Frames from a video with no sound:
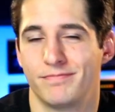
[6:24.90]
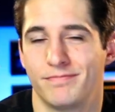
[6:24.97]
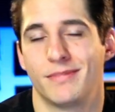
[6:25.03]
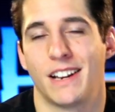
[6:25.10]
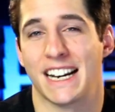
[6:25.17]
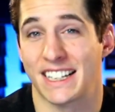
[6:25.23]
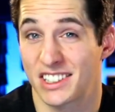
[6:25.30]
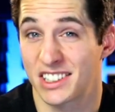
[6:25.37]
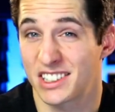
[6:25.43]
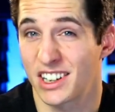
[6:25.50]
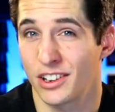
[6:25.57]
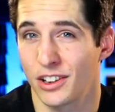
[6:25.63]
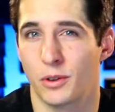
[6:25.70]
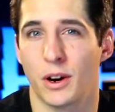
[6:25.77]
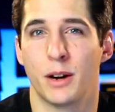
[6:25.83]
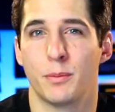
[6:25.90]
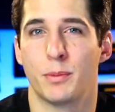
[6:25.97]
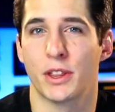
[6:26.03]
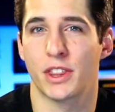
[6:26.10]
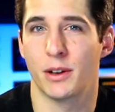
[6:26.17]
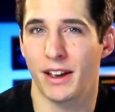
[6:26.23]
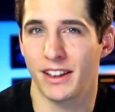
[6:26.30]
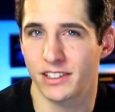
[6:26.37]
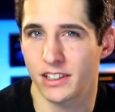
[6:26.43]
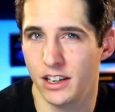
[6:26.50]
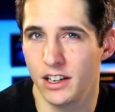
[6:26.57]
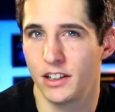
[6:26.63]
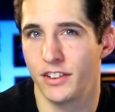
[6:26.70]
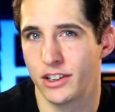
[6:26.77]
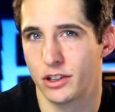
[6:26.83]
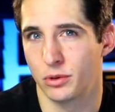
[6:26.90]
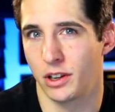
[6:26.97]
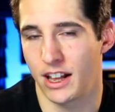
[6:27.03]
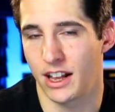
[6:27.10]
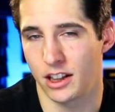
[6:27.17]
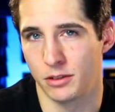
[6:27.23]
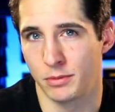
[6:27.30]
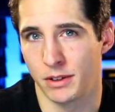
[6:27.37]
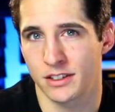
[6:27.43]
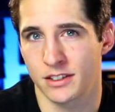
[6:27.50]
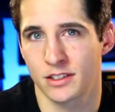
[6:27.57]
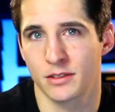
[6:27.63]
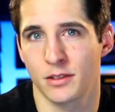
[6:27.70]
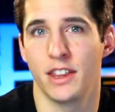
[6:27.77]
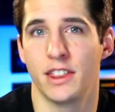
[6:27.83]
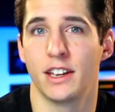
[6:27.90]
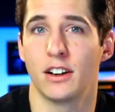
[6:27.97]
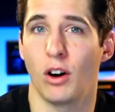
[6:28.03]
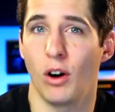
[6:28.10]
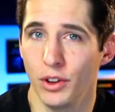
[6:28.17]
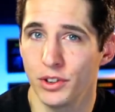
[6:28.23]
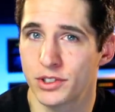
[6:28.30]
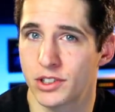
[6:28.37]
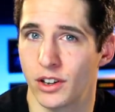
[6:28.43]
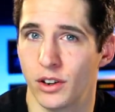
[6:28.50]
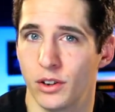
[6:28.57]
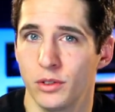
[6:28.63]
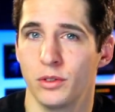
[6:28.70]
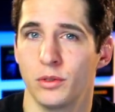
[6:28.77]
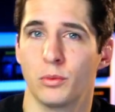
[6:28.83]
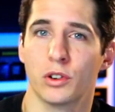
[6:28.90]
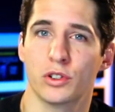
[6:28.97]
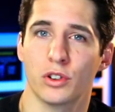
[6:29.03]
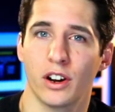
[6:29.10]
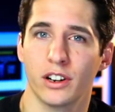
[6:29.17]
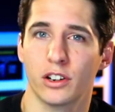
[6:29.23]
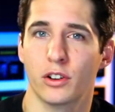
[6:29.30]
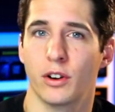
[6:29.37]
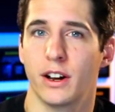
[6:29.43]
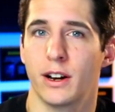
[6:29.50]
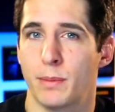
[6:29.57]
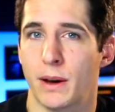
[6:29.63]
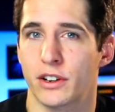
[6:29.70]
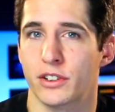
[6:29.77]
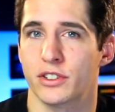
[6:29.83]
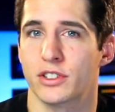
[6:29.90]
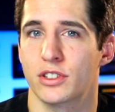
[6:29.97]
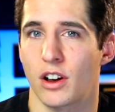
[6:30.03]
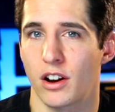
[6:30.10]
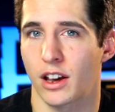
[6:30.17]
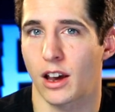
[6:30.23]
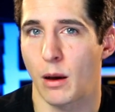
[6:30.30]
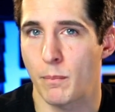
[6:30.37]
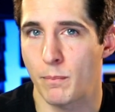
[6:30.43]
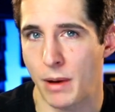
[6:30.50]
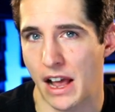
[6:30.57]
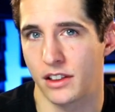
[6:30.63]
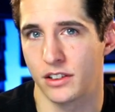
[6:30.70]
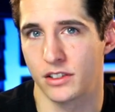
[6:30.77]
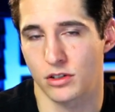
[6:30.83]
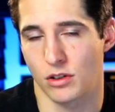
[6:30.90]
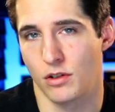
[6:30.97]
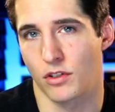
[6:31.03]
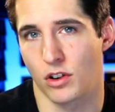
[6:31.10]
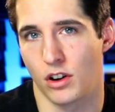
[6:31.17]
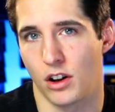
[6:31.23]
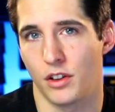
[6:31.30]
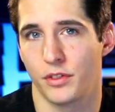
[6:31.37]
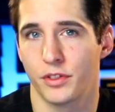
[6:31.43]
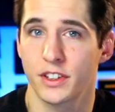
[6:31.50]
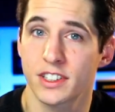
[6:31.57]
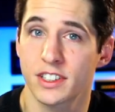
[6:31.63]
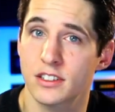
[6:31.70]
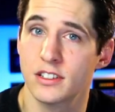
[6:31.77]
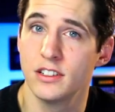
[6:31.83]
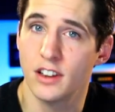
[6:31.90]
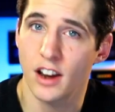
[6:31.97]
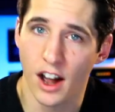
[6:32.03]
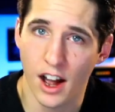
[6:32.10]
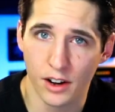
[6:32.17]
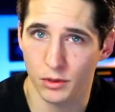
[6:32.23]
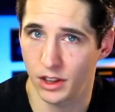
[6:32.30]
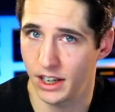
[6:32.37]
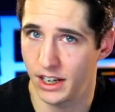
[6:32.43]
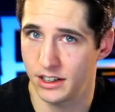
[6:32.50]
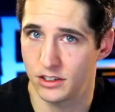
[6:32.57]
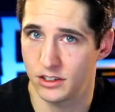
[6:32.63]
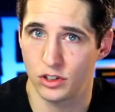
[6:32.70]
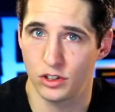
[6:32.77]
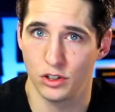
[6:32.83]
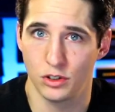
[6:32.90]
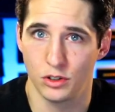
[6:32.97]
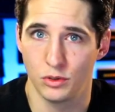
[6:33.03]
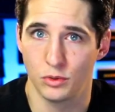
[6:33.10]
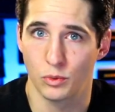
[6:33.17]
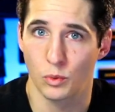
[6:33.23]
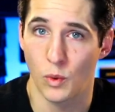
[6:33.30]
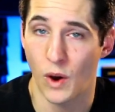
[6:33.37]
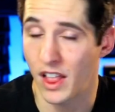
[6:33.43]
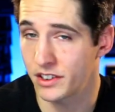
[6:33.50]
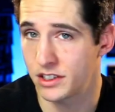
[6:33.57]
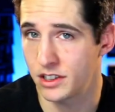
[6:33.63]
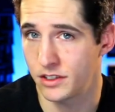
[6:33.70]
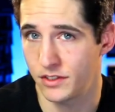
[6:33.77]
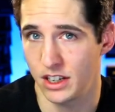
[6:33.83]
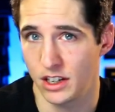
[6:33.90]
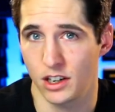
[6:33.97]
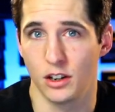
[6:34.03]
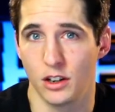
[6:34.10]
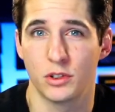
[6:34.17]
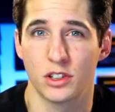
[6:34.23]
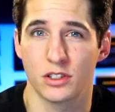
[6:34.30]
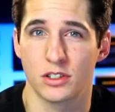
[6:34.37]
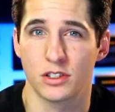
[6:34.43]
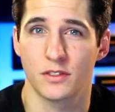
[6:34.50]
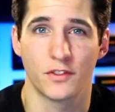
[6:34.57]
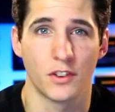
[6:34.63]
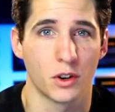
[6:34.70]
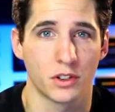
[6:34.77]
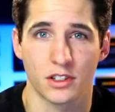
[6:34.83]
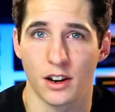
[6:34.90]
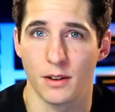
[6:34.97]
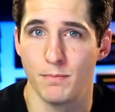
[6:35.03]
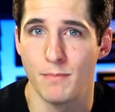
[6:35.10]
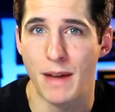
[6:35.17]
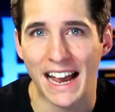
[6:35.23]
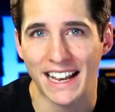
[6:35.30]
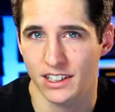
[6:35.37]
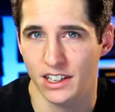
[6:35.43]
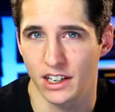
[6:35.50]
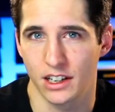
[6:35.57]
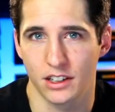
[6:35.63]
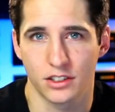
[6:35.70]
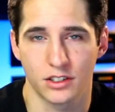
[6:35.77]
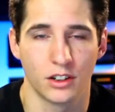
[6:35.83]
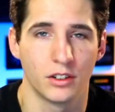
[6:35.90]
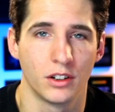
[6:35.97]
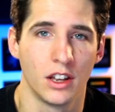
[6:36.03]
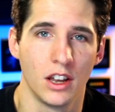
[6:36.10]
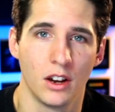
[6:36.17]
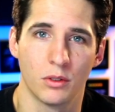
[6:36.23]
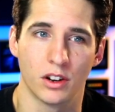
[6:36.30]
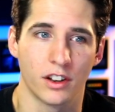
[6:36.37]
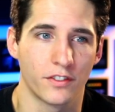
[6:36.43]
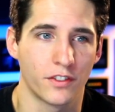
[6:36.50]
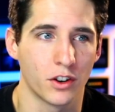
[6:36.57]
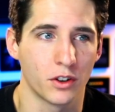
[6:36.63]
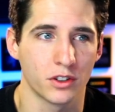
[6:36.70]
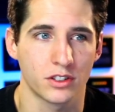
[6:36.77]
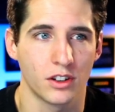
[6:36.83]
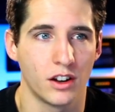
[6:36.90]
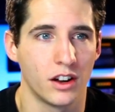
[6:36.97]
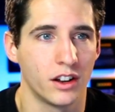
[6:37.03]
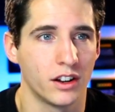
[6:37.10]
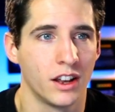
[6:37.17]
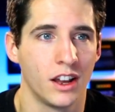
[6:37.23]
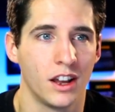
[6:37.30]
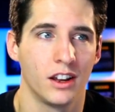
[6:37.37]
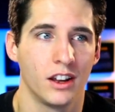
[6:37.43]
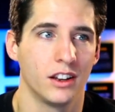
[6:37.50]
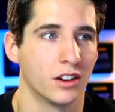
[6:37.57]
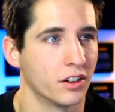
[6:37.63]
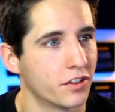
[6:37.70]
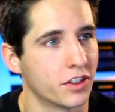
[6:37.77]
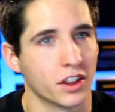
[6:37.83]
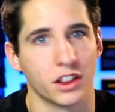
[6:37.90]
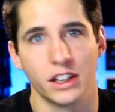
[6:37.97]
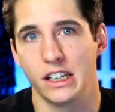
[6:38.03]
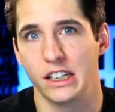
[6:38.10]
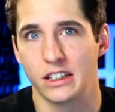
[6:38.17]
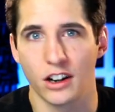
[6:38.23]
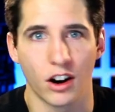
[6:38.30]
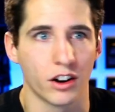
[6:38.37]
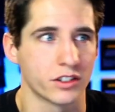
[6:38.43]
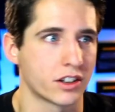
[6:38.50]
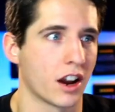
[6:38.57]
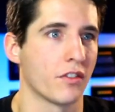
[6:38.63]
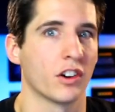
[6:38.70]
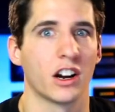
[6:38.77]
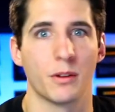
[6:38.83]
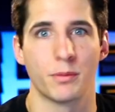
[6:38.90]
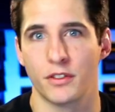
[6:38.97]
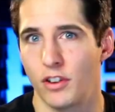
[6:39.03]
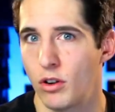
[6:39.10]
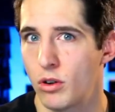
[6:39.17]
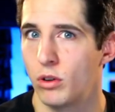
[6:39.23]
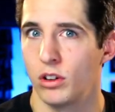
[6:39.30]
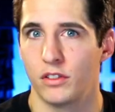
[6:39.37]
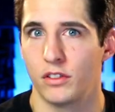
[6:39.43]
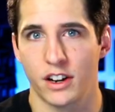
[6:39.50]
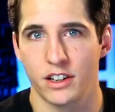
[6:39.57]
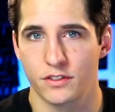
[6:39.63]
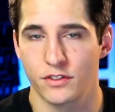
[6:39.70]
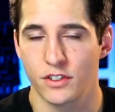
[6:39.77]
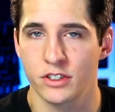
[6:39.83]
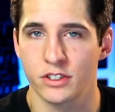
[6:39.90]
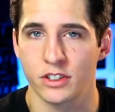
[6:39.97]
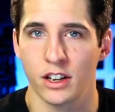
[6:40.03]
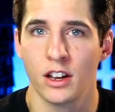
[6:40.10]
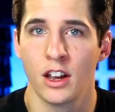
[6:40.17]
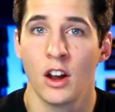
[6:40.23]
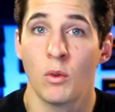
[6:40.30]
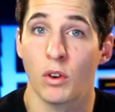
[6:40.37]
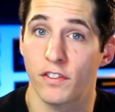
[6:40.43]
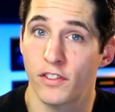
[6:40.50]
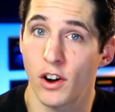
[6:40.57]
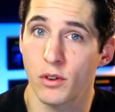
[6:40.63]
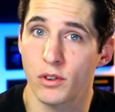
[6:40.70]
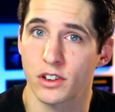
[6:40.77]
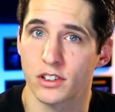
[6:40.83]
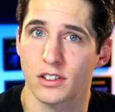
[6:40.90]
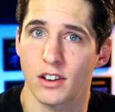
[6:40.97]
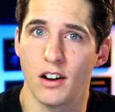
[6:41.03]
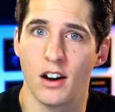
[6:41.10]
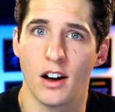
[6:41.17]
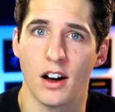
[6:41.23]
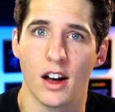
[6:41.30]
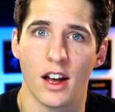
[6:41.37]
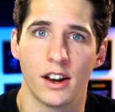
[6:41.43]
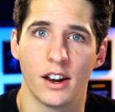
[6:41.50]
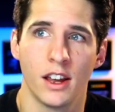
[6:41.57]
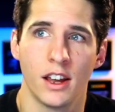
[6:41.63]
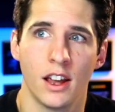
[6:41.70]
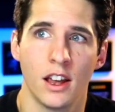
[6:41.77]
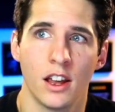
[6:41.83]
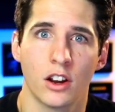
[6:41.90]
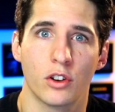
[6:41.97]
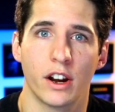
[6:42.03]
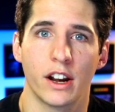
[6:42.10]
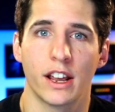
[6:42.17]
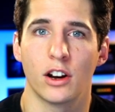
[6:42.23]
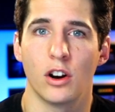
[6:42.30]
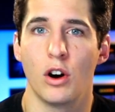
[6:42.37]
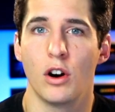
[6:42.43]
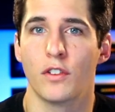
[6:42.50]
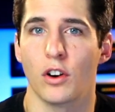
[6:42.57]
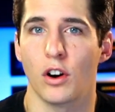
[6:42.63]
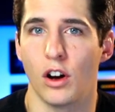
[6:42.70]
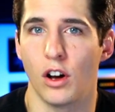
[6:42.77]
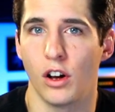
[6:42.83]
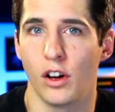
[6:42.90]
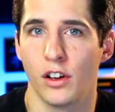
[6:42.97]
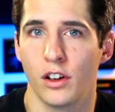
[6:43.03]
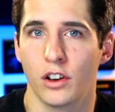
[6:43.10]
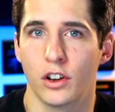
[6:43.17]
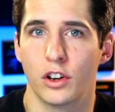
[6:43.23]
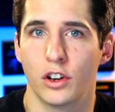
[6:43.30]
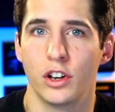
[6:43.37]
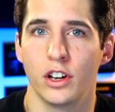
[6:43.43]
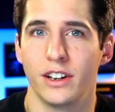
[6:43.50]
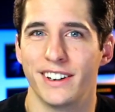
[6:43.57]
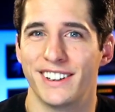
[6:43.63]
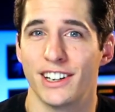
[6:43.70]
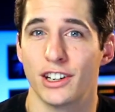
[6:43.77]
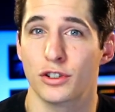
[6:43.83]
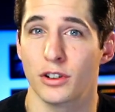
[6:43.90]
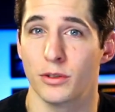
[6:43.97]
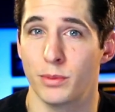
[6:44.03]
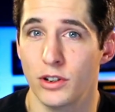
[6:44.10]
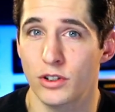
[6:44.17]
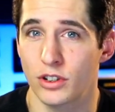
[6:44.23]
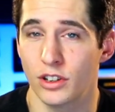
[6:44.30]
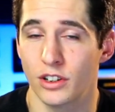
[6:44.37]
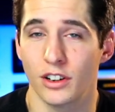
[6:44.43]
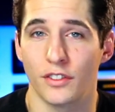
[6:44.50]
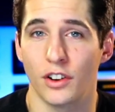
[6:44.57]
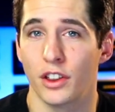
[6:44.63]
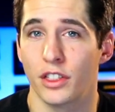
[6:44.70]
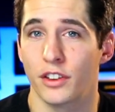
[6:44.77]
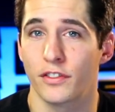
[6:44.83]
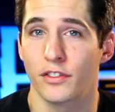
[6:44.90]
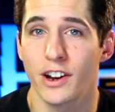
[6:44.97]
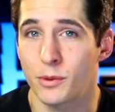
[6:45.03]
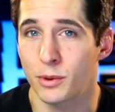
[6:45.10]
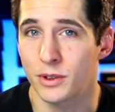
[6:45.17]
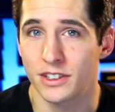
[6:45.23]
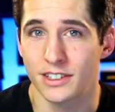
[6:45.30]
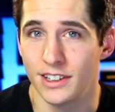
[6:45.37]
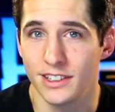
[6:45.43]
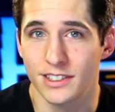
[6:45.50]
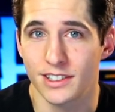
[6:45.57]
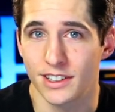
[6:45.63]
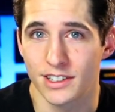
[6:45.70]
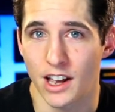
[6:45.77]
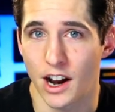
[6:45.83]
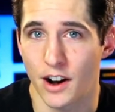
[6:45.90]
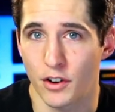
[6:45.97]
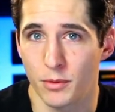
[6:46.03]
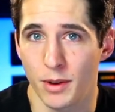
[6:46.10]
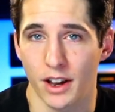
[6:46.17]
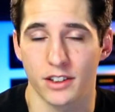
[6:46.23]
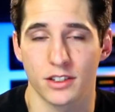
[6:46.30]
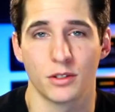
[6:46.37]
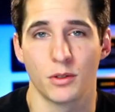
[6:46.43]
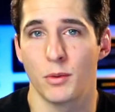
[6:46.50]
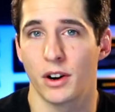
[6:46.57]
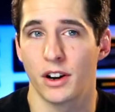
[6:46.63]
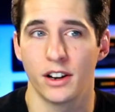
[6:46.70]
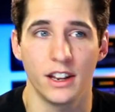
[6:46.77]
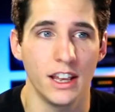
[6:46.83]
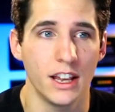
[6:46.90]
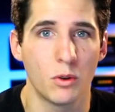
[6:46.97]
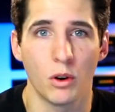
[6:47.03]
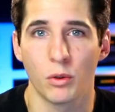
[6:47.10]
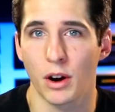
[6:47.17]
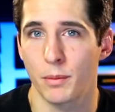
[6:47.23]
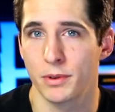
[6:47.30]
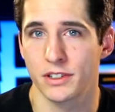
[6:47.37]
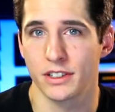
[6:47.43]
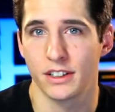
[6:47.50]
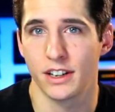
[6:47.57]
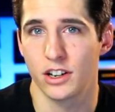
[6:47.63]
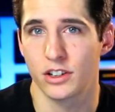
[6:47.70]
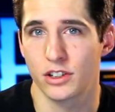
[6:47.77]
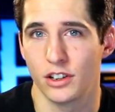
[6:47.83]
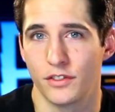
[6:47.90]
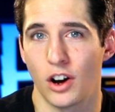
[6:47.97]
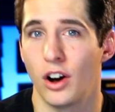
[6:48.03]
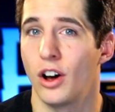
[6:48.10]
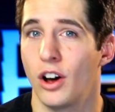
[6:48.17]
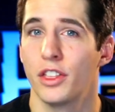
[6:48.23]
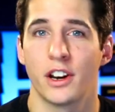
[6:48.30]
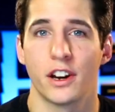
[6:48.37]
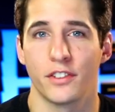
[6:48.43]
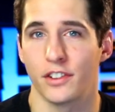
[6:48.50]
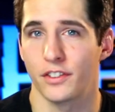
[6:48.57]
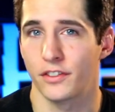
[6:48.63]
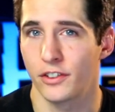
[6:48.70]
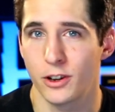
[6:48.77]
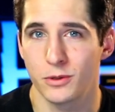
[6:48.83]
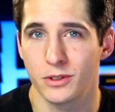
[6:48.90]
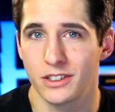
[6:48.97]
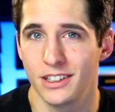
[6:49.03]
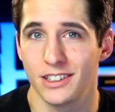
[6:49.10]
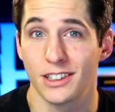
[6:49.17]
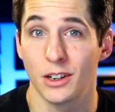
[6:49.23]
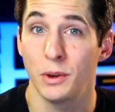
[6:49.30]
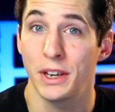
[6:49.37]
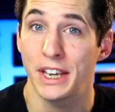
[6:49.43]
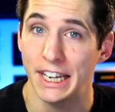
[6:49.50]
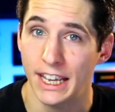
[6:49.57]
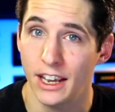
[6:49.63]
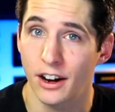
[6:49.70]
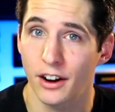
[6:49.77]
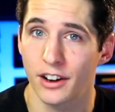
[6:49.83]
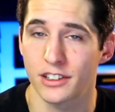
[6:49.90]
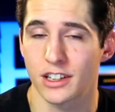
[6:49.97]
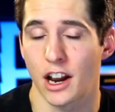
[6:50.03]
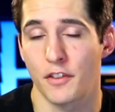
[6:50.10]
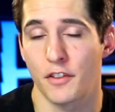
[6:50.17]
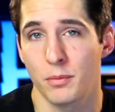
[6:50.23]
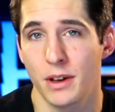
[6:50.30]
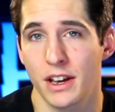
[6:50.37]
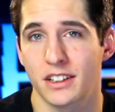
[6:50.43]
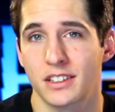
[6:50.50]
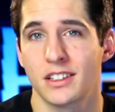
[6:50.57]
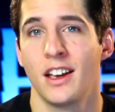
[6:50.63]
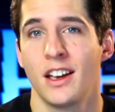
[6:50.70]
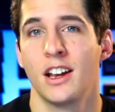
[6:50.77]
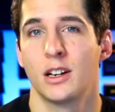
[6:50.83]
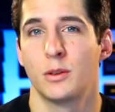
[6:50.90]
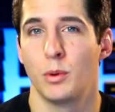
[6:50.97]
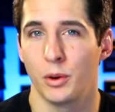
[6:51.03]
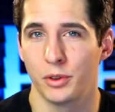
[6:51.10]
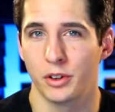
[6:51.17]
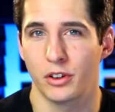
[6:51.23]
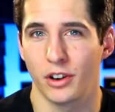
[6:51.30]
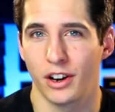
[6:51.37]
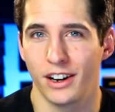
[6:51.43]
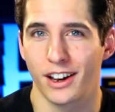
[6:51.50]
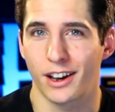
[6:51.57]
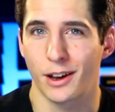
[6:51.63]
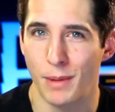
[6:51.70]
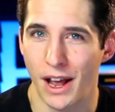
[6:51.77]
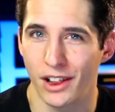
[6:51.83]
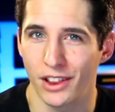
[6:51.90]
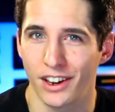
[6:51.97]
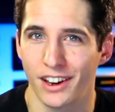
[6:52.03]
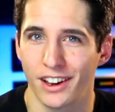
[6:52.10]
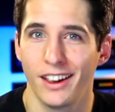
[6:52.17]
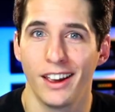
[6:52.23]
not necessarily great about them as individual elements. And then also, we're trying to create a better sonic balance overall. This is not related to relative EQ, which is focused on masking. So we're not focused on, if the lead guitar is covering up the vocal and vice versa. We're focused on creating an overall good distribution of all the frequencies inside of our mix. So we want an equal representation of all the different frequencies that we can hear inside of our mix to be able to create a compelling